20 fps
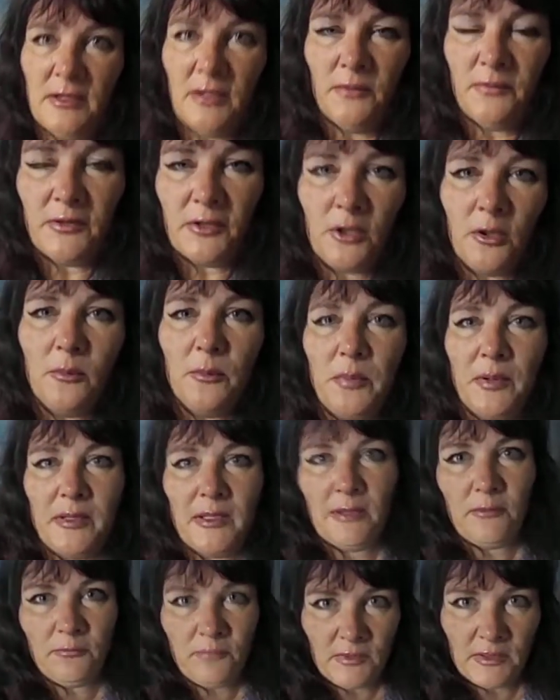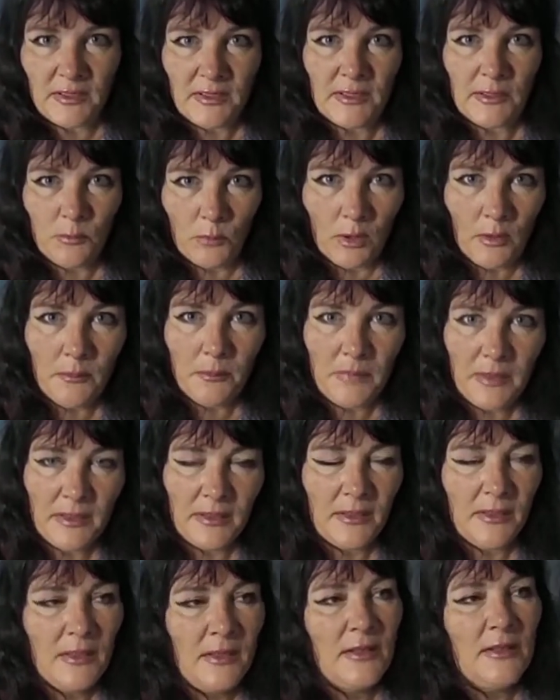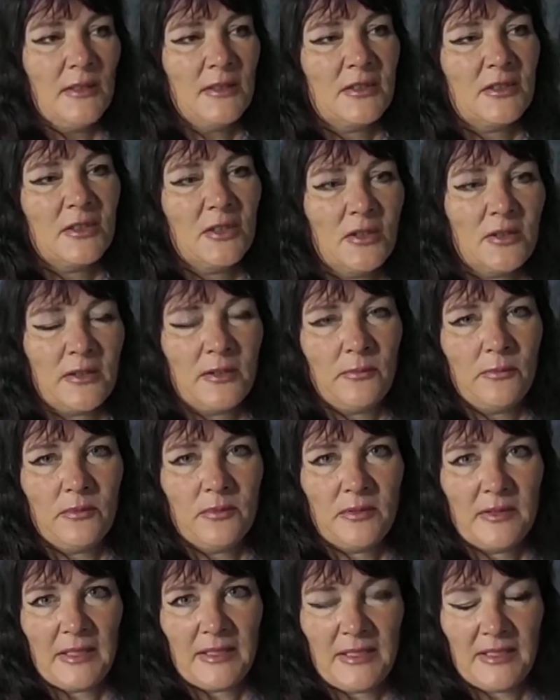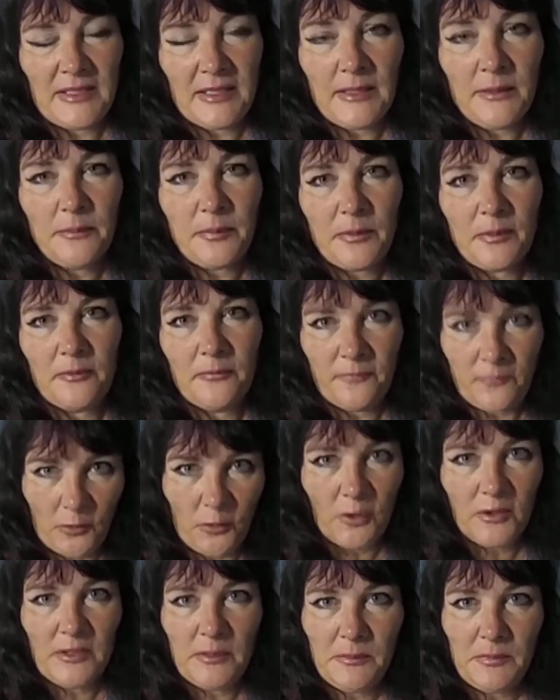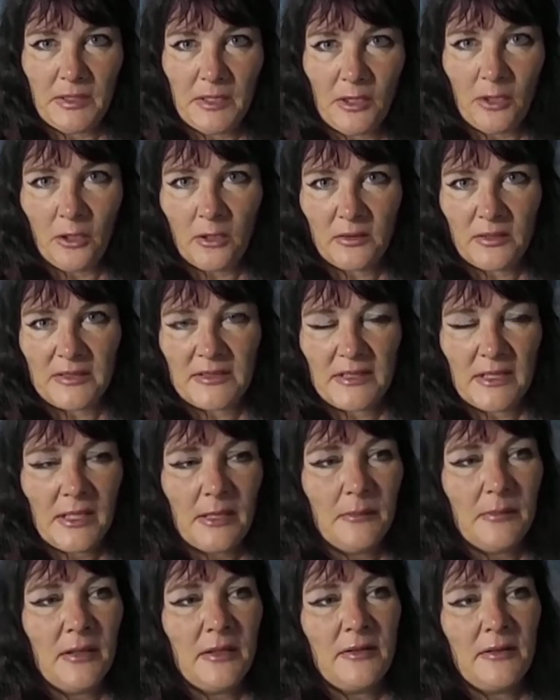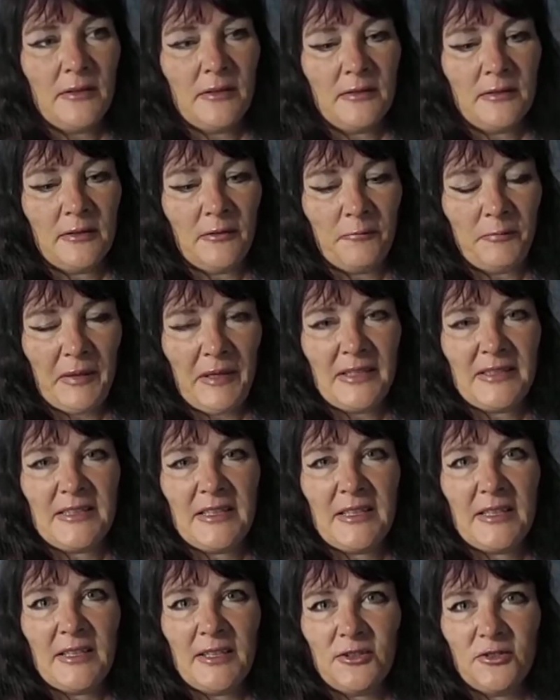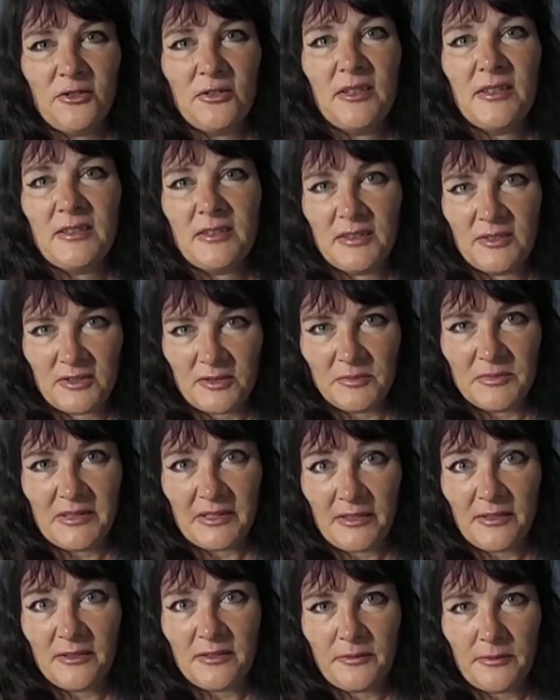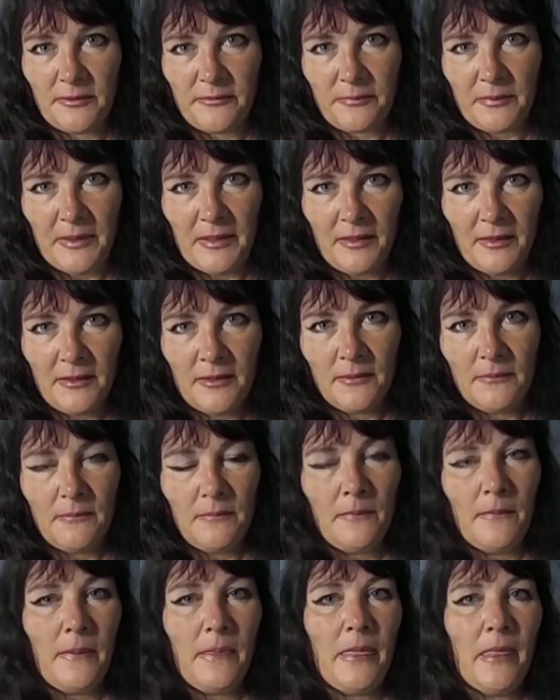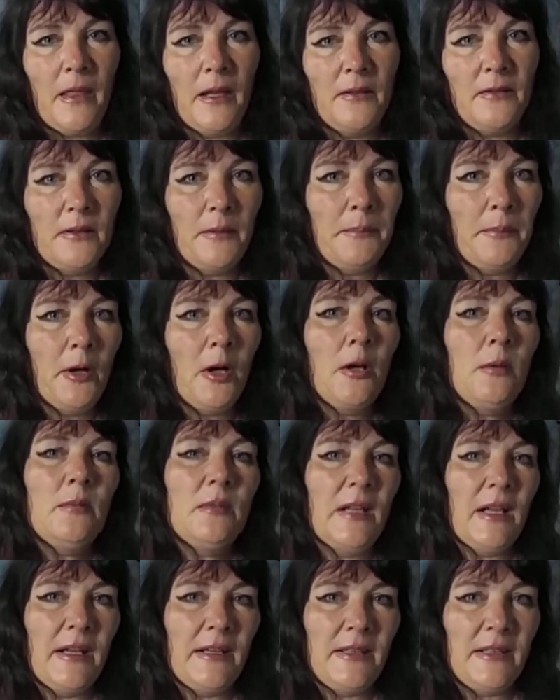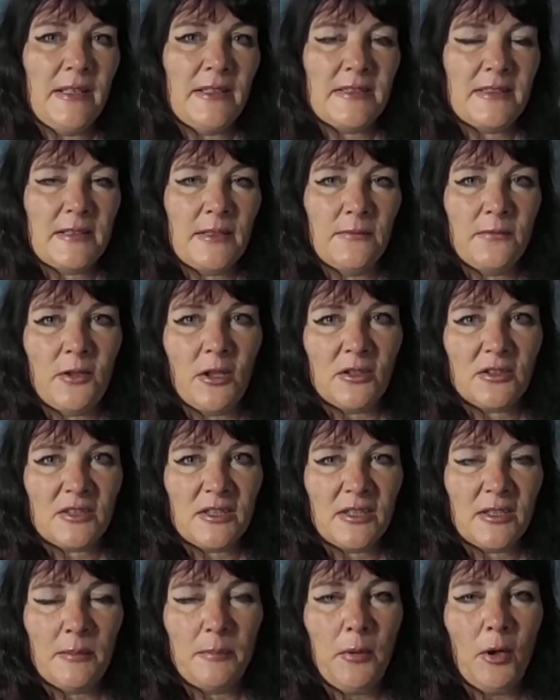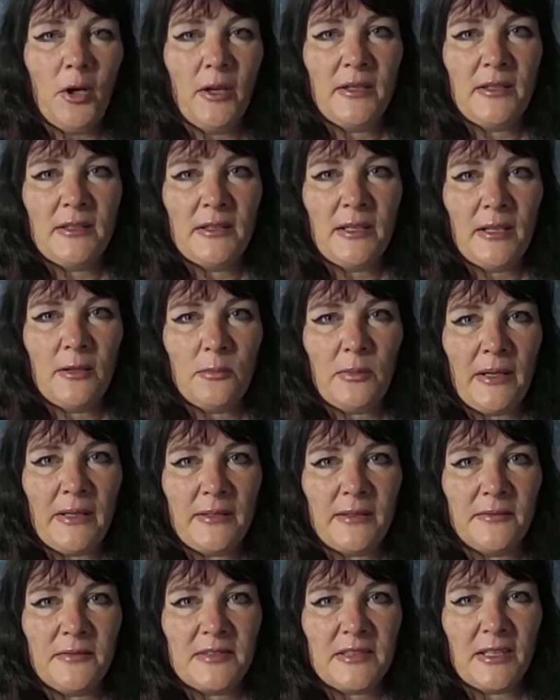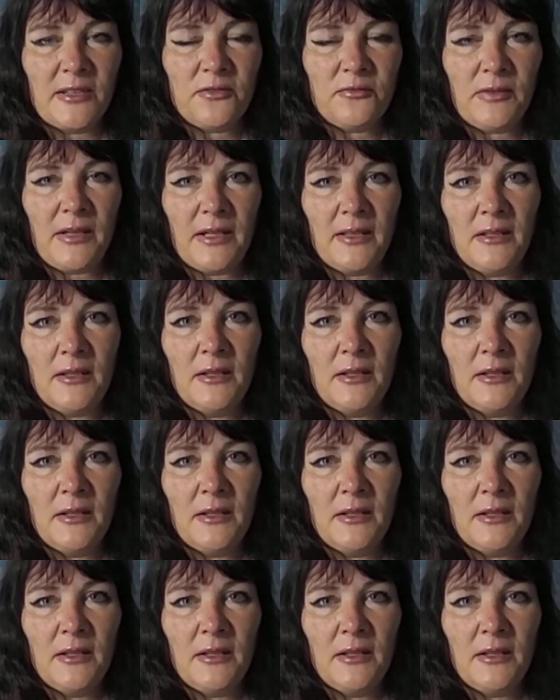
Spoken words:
other company really want me. So they keep phoning me all the time, and they've basically done some deals with me. And the bottom line is they've got to the point now where they've said, right,